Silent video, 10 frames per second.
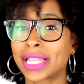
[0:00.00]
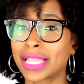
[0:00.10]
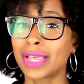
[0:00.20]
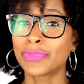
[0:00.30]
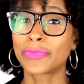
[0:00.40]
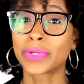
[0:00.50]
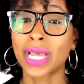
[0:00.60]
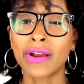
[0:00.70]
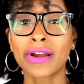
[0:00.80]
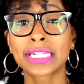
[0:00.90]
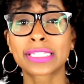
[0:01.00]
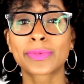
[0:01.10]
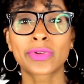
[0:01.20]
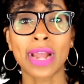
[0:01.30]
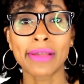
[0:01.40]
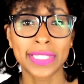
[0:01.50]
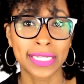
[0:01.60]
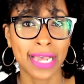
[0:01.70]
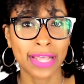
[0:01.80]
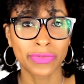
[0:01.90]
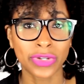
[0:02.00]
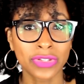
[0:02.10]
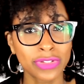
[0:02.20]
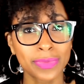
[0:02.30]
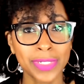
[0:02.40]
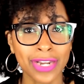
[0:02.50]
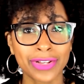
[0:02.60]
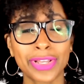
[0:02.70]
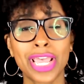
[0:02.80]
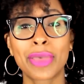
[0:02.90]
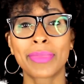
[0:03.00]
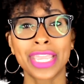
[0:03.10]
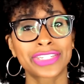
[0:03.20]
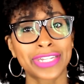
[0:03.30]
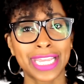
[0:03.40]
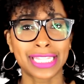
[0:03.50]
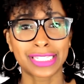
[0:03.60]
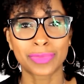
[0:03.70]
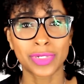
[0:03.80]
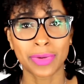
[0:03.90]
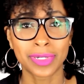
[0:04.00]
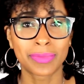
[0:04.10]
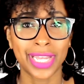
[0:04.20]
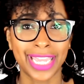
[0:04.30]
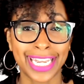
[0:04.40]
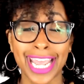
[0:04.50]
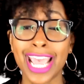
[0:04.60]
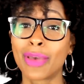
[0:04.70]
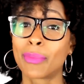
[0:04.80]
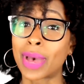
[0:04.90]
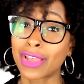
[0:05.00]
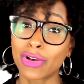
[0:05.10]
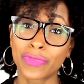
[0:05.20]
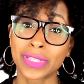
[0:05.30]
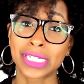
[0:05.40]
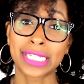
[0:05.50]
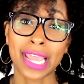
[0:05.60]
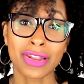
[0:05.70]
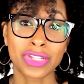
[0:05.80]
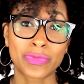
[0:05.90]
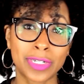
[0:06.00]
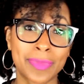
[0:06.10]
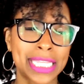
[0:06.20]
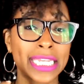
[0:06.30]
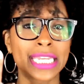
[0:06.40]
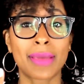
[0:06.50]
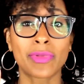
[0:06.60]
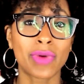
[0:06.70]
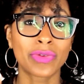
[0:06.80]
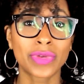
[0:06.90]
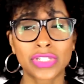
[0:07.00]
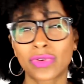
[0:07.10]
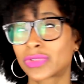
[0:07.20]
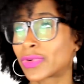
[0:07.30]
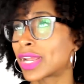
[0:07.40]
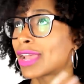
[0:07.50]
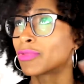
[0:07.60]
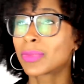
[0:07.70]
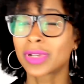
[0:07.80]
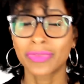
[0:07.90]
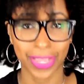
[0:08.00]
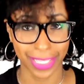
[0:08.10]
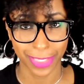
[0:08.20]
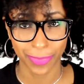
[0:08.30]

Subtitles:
my love, if you're not already subscribed to the Godlywood Girl YouTube channel, make sure you hit that subscription button. My goal for this channel is for it to be the #1 resource for every woman of faith